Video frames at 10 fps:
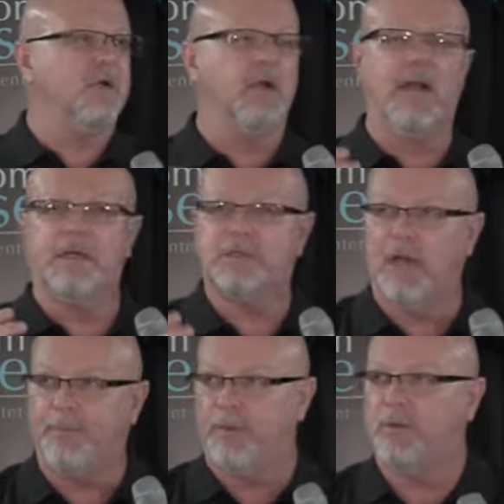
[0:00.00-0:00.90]
are like
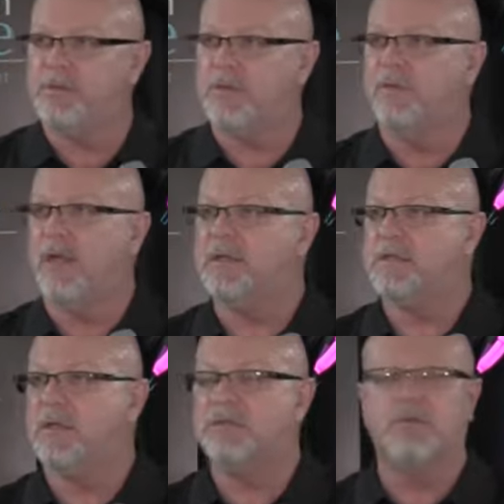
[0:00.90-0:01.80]
shepherds in that
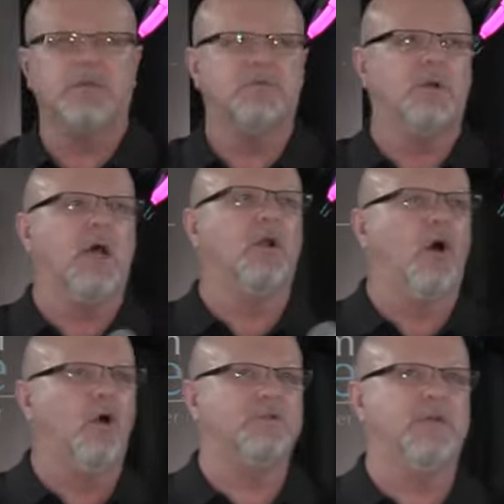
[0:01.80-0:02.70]
sense, because we're not
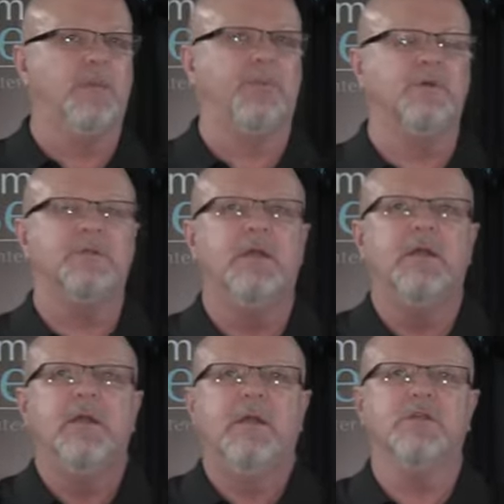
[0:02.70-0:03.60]
all shepherds,
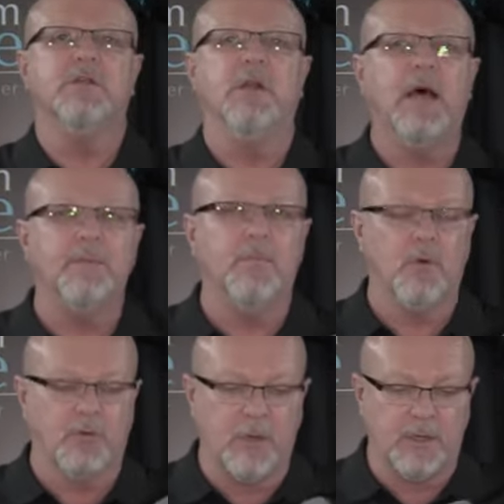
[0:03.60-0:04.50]
and there's a lot
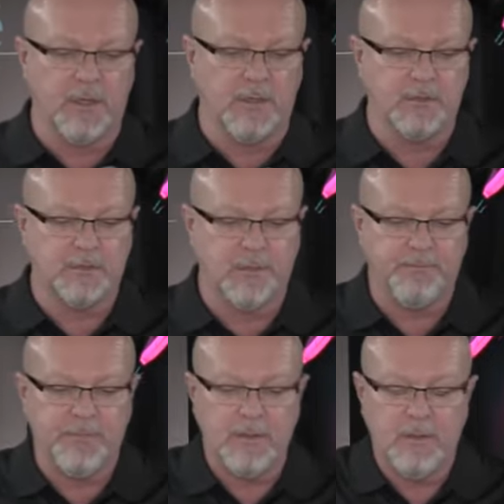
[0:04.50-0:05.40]
more to our leadership
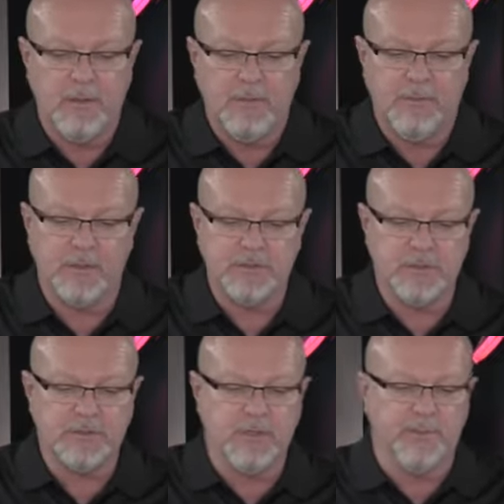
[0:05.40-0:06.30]
than
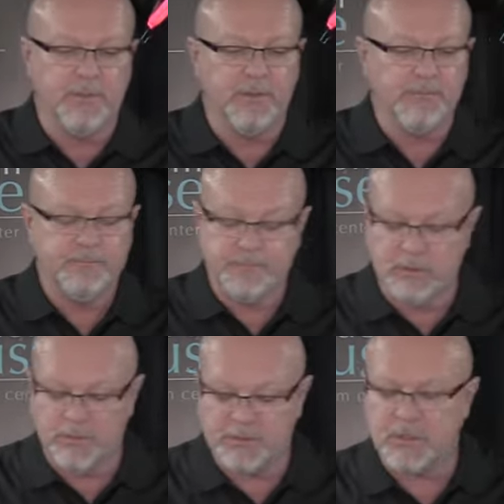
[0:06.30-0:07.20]
just shepherding.
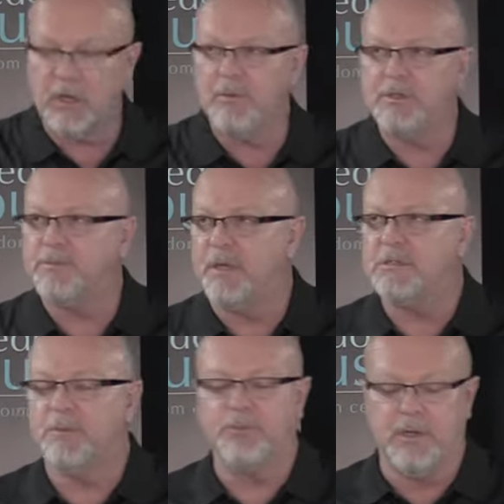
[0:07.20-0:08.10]
So we start with this
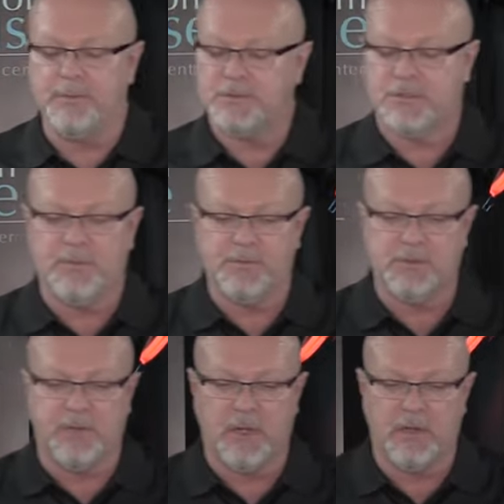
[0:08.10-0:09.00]
basic premise: sheep is
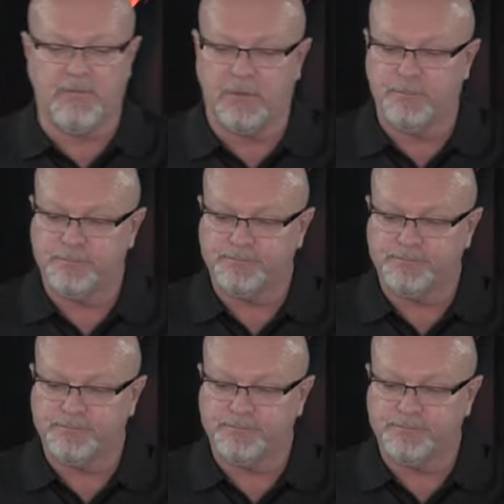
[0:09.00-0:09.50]
a behavior.